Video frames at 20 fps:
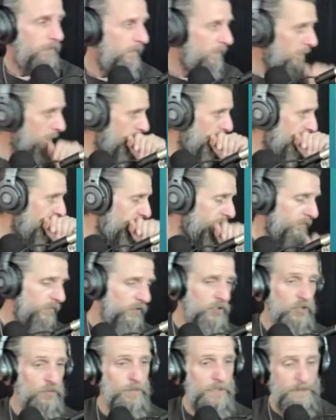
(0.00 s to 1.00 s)

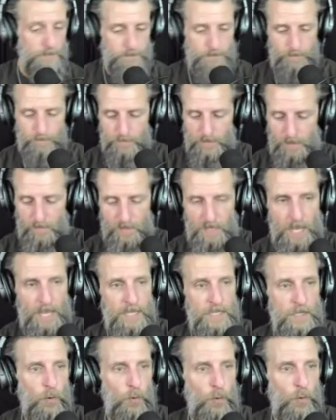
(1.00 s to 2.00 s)
excuse me, the
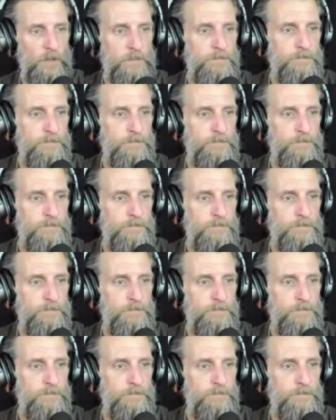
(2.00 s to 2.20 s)
acorn